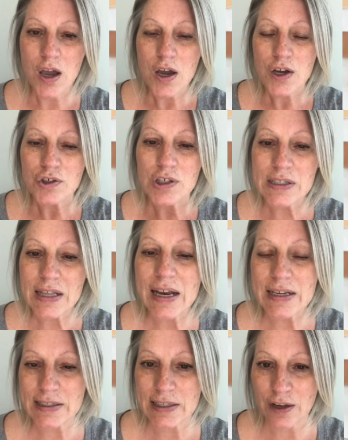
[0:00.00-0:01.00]
just let
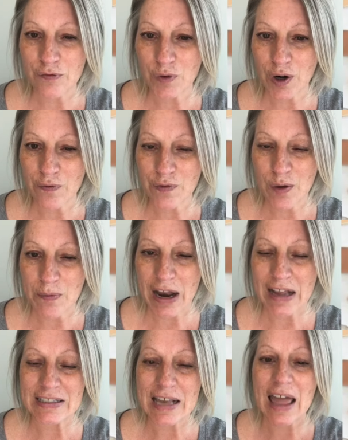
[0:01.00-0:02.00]
it sit for a few
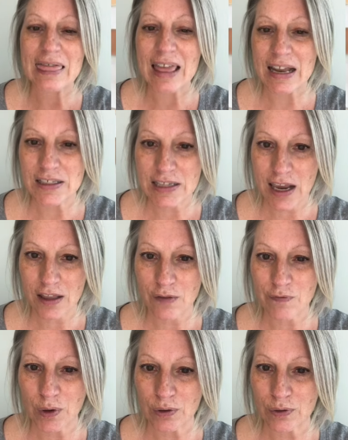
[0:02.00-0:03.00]
minutes and then take the
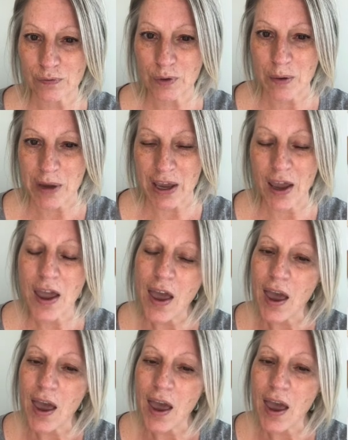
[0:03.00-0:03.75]
photo for me.